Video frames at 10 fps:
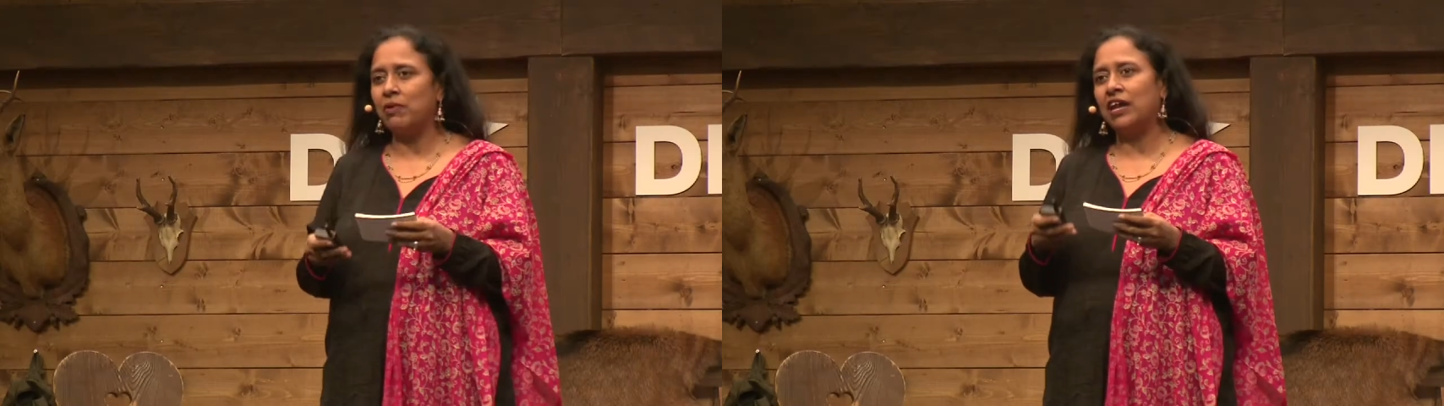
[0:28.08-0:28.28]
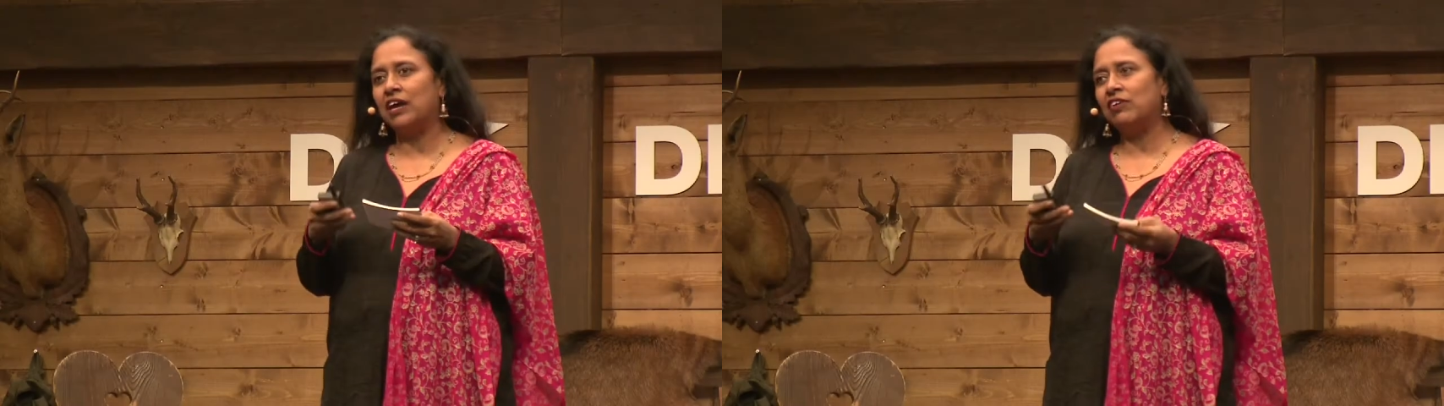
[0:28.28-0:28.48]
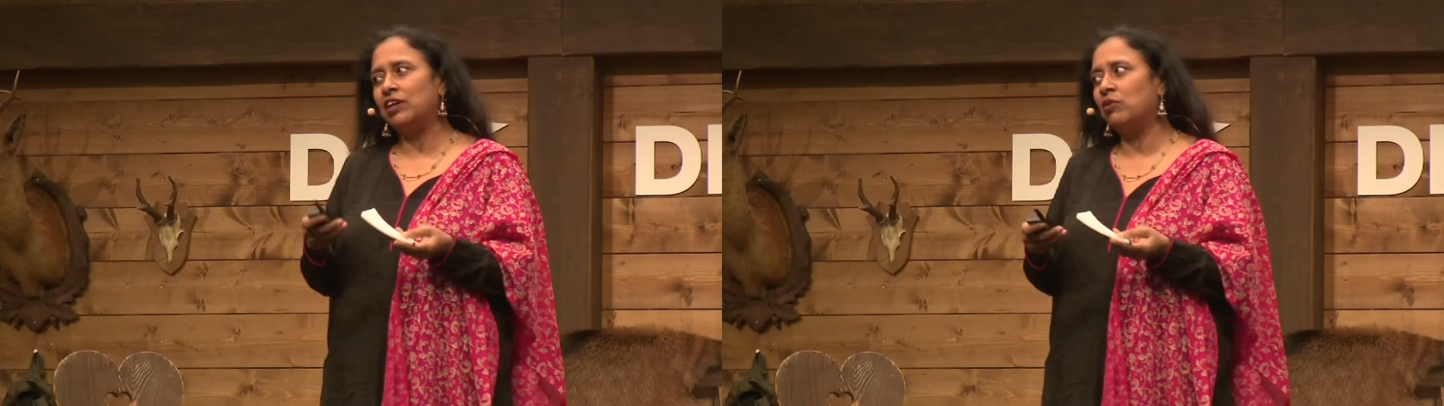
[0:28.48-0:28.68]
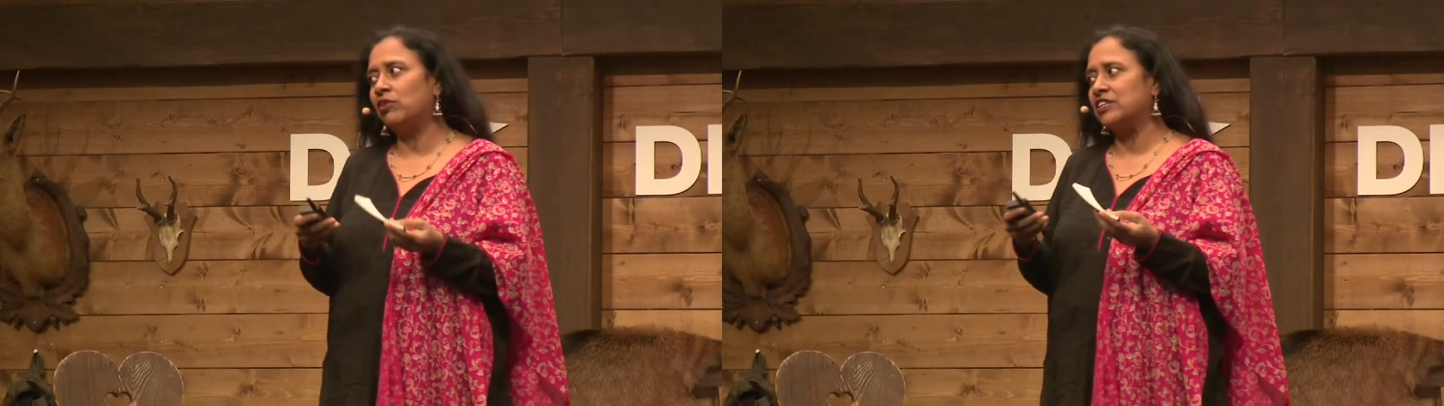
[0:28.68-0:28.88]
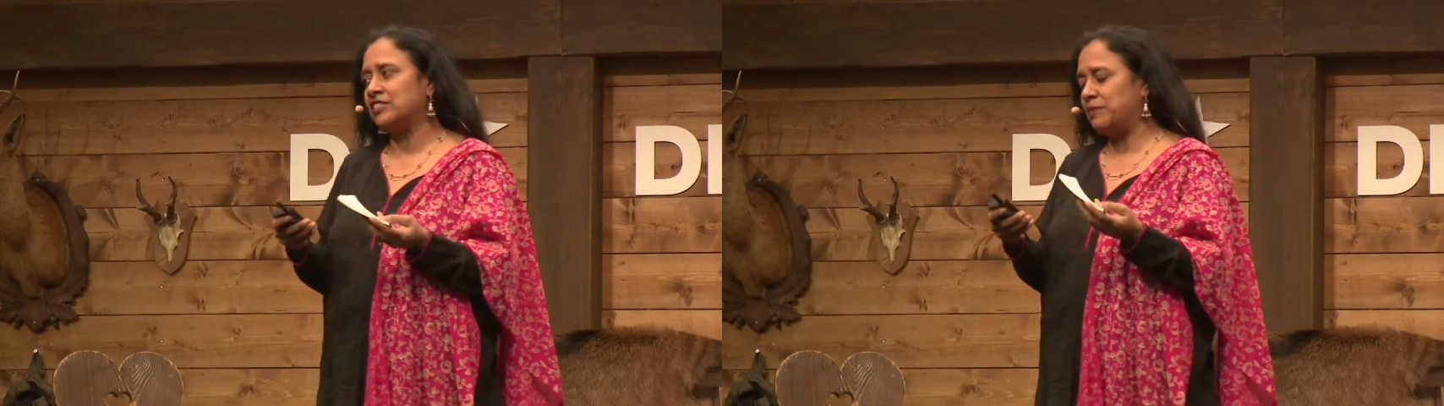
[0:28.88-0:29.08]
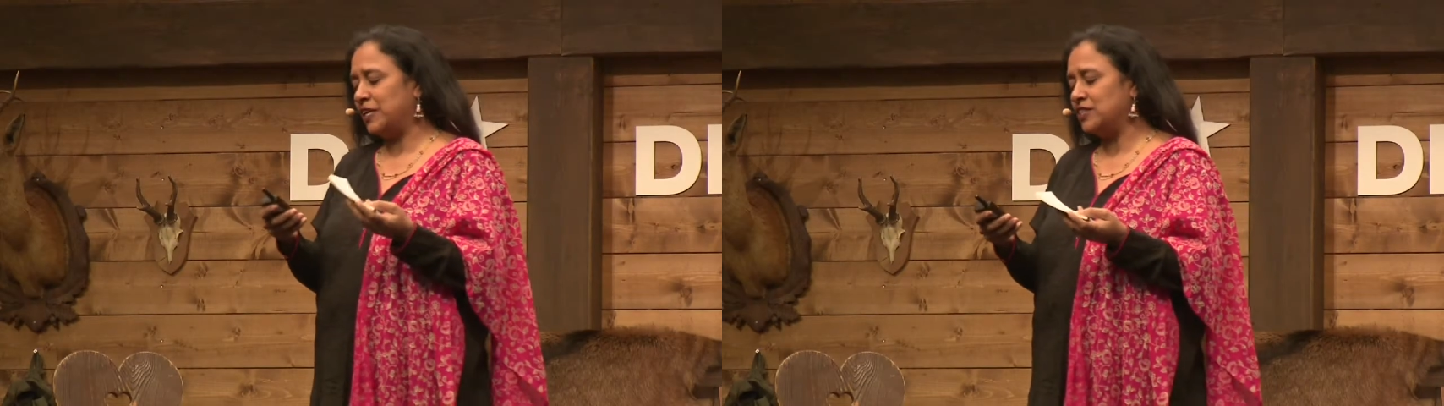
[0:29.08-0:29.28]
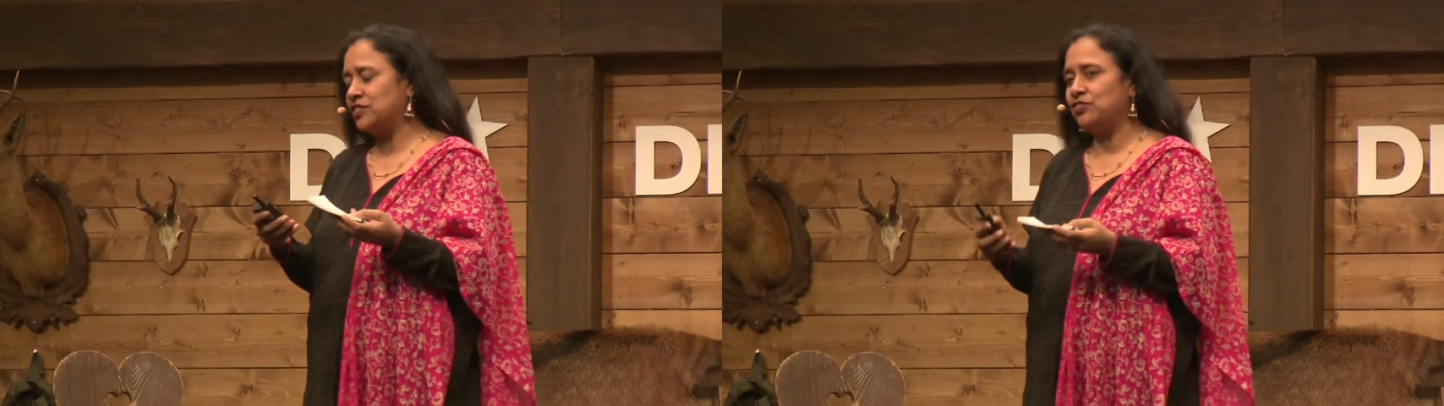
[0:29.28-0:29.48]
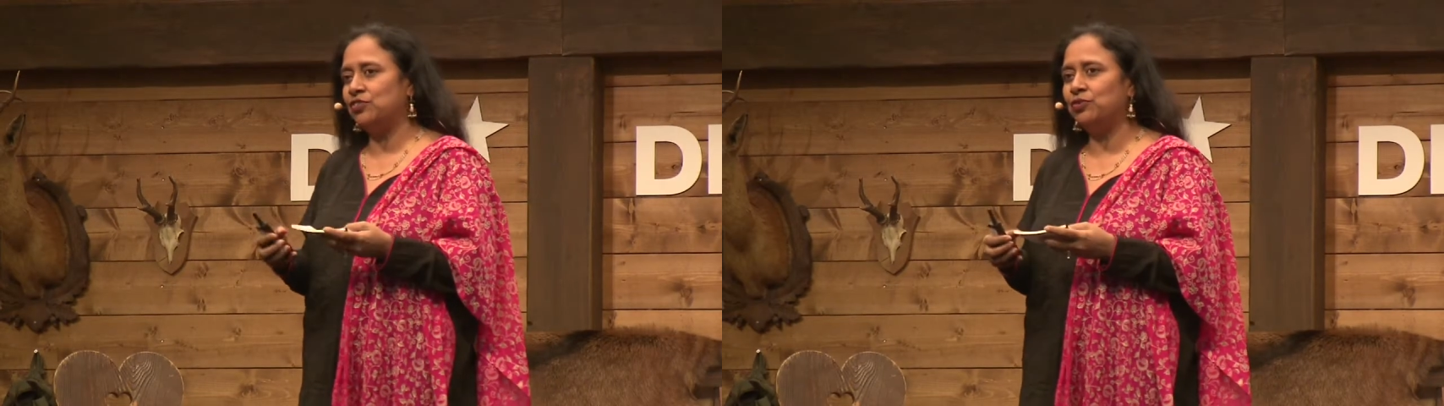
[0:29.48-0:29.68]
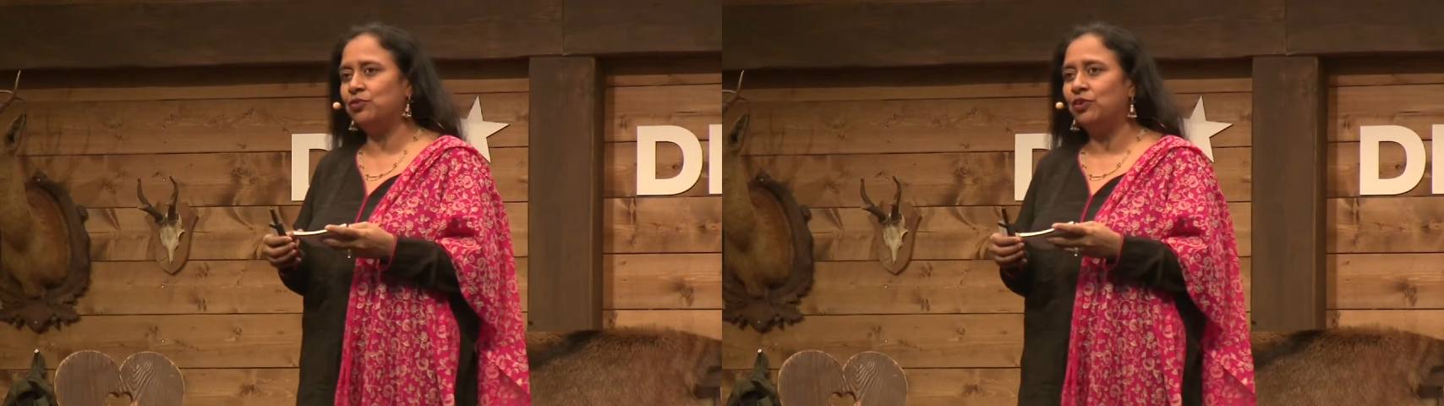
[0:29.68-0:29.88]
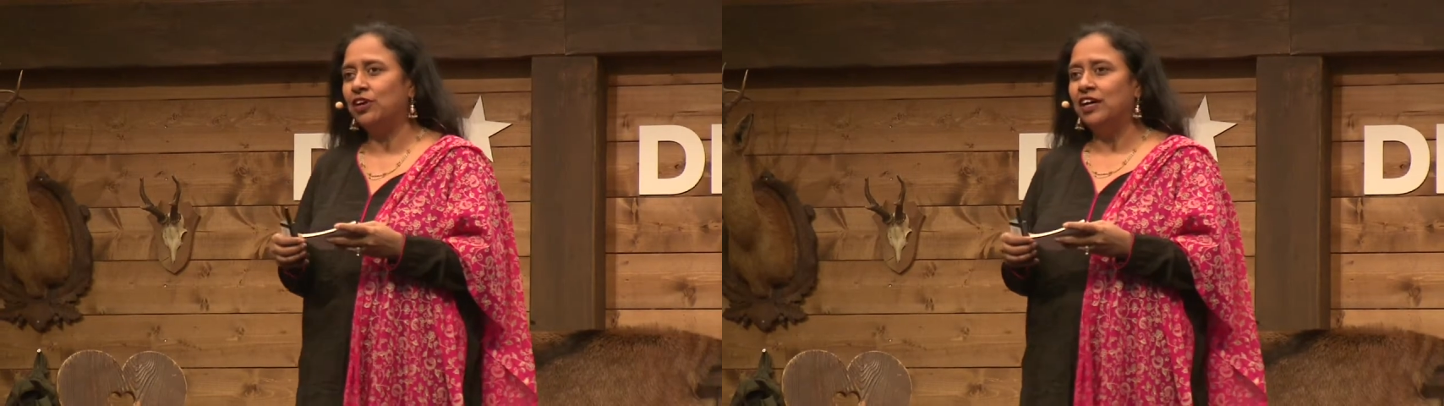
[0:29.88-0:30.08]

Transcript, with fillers: And I really want to explain to you